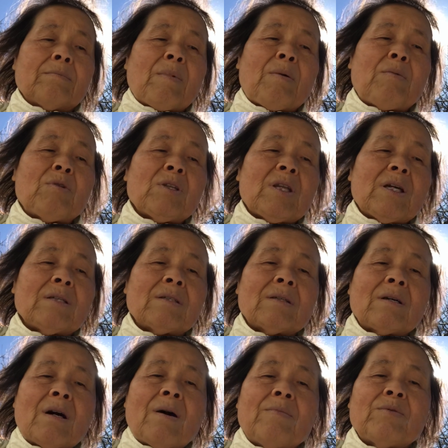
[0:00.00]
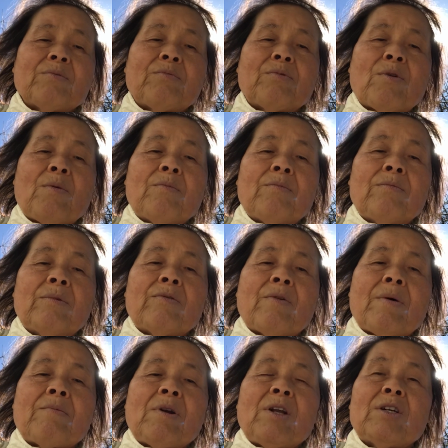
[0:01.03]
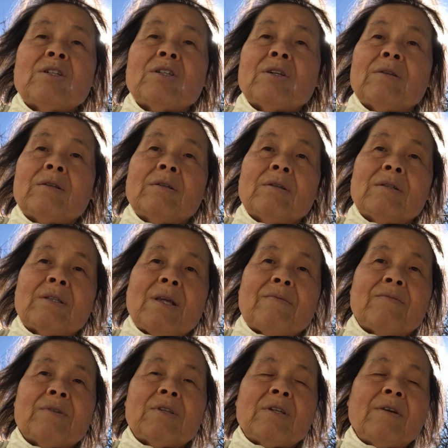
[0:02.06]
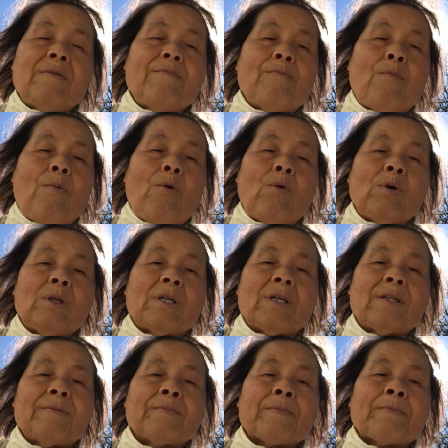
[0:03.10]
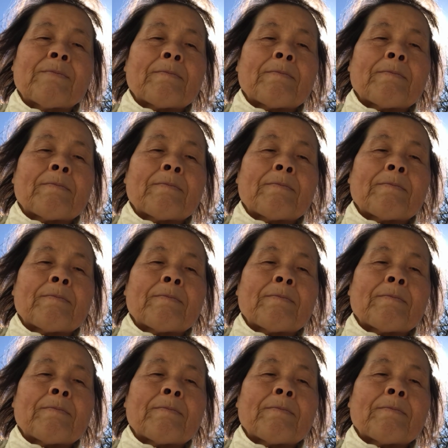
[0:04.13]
memory text comes from Revelation 17, 14,